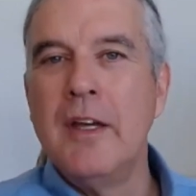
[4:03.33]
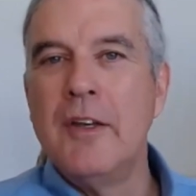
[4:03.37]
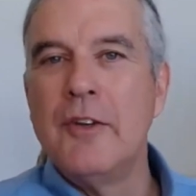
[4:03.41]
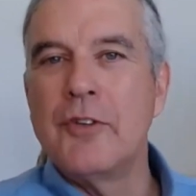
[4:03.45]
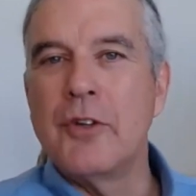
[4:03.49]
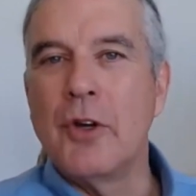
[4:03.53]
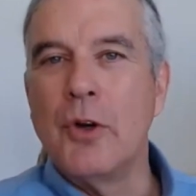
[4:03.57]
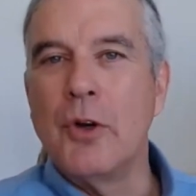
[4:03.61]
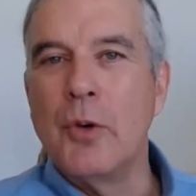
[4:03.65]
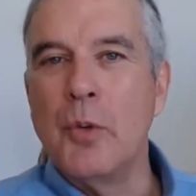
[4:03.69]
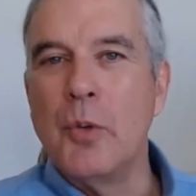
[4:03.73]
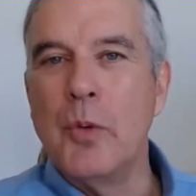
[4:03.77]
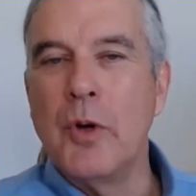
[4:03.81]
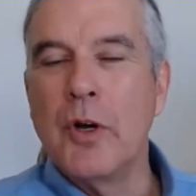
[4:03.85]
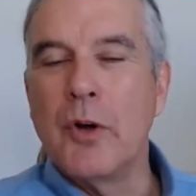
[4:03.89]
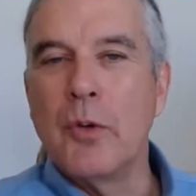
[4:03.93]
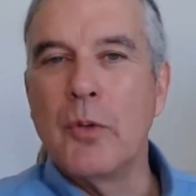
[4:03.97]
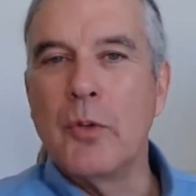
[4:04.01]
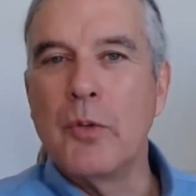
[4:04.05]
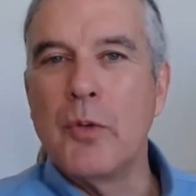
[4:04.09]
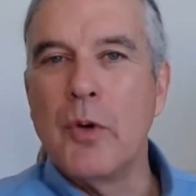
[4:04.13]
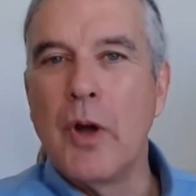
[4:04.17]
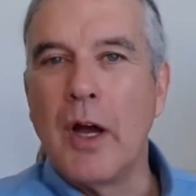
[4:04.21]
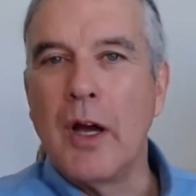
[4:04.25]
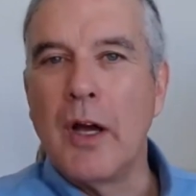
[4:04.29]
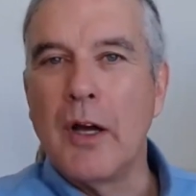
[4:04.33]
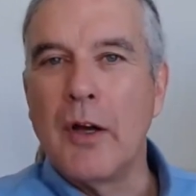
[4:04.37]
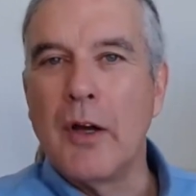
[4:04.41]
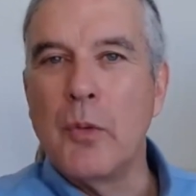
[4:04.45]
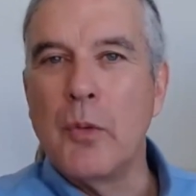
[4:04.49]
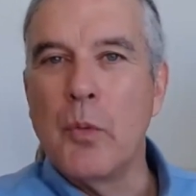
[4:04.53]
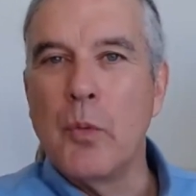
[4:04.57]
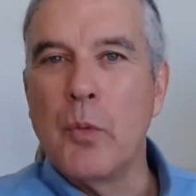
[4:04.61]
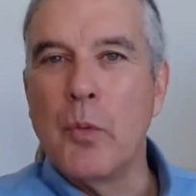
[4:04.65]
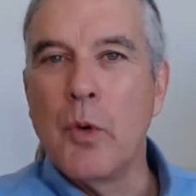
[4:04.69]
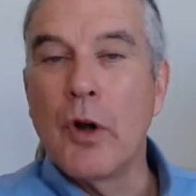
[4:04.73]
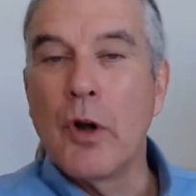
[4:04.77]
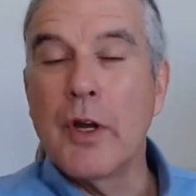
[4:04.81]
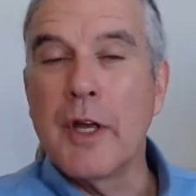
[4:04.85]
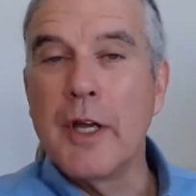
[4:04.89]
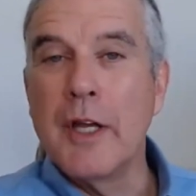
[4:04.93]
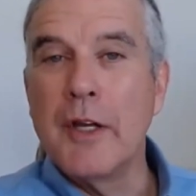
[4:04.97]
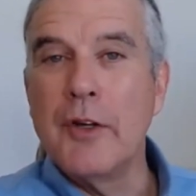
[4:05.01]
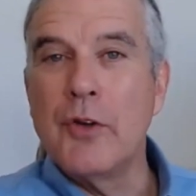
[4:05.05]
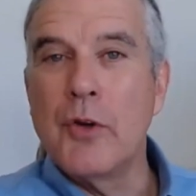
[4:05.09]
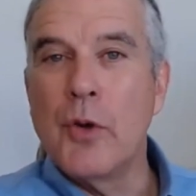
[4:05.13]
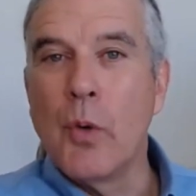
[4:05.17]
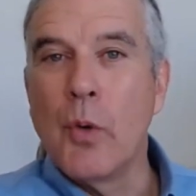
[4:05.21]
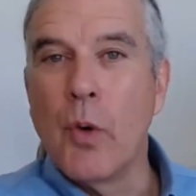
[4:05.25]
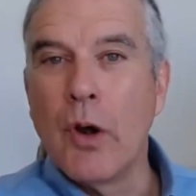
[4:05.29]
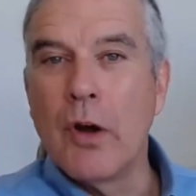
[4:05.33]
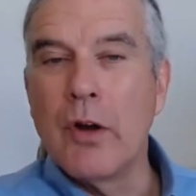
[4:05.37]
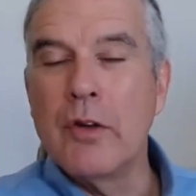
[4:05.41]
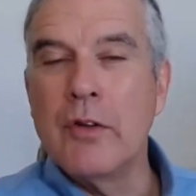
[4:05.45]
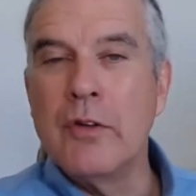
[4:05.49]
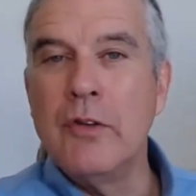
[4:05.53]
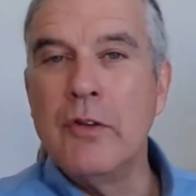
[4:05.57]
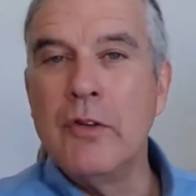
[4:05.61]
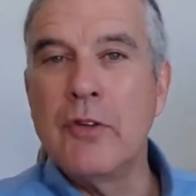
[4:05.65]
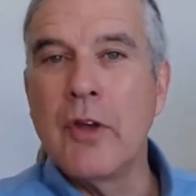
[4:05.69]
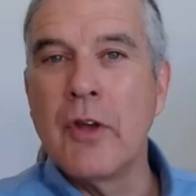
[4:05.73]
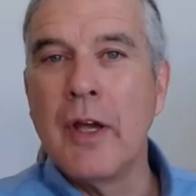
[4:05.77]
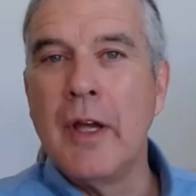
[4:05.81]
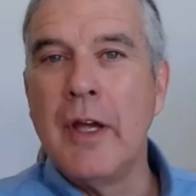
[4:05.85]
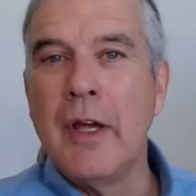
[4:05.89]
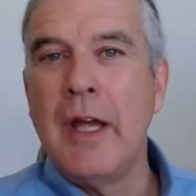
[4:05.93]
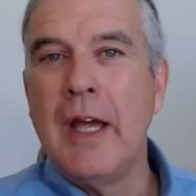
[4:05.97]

So we're uh, working towards